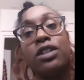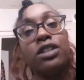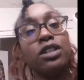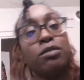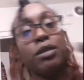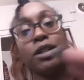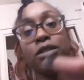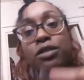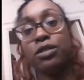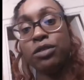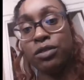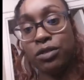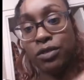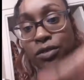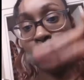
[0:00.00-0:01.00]
It's about
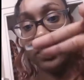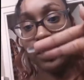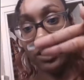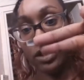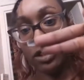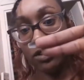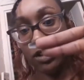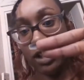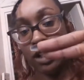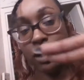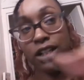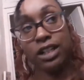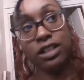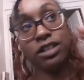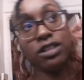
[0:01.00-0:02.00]
2 fingers, so like an
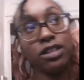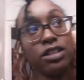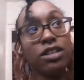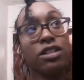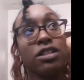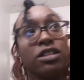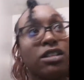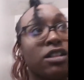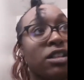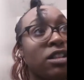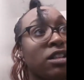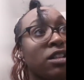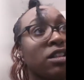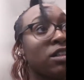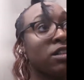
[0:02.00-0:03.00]
inch,
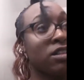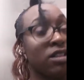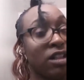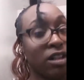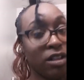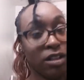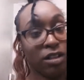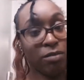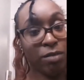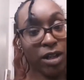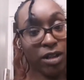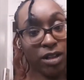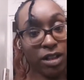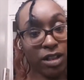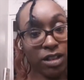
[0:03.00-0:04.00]
starting
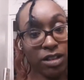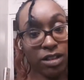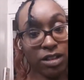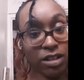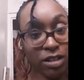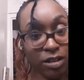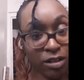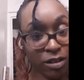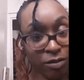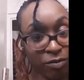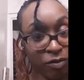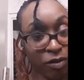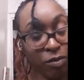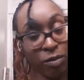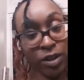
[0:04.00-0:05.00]
about an inch up
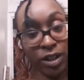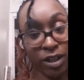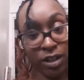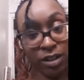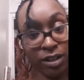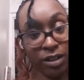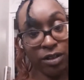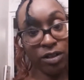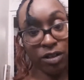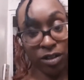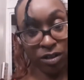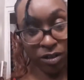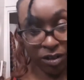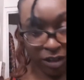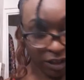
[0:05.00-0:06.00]
from where it
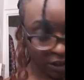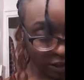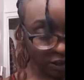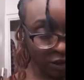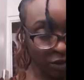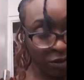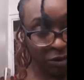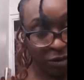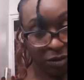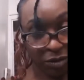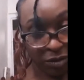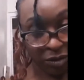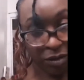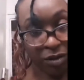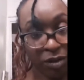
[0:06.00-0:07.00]
is sewed
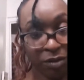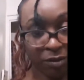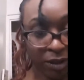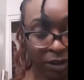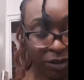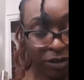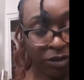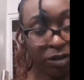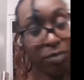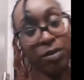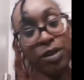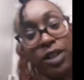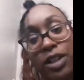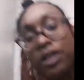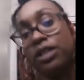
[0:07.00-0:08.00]
around those
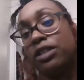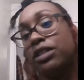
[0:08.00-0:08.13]
braids.